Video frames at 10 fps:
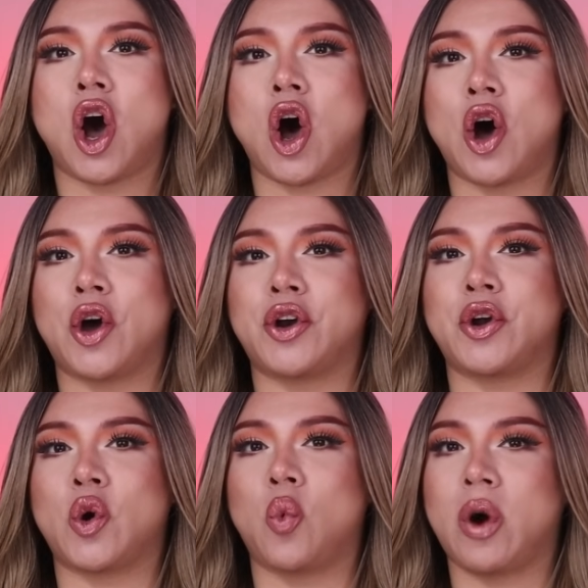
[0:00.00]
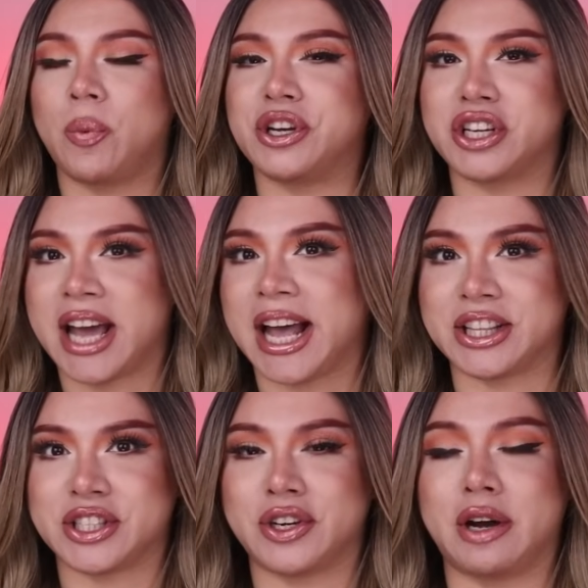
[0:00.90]
on what we should
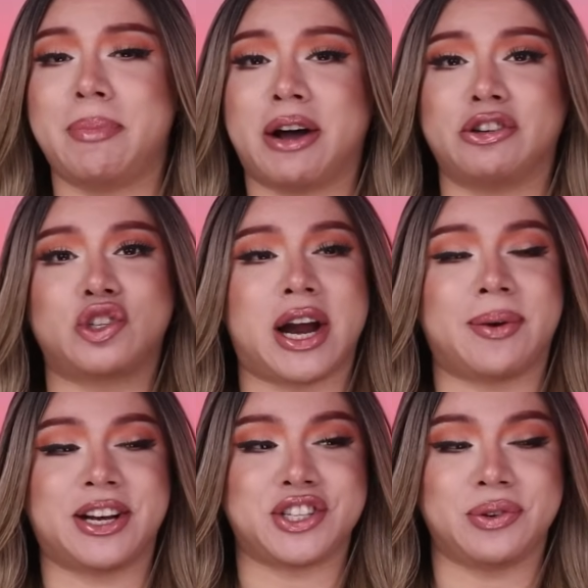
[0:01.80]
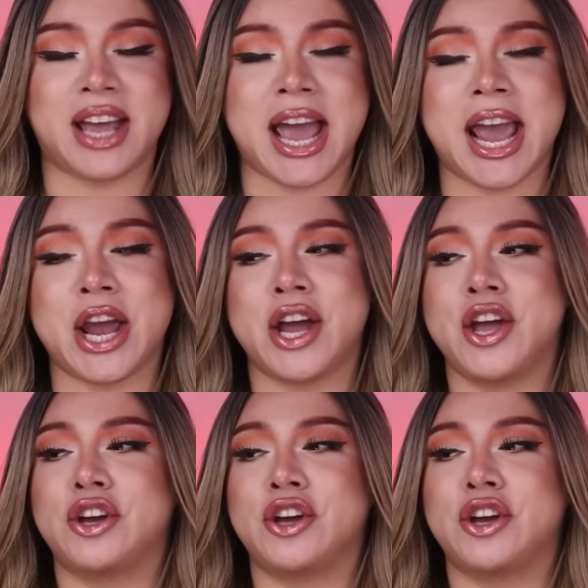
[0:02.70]
answer about Drag Race UK,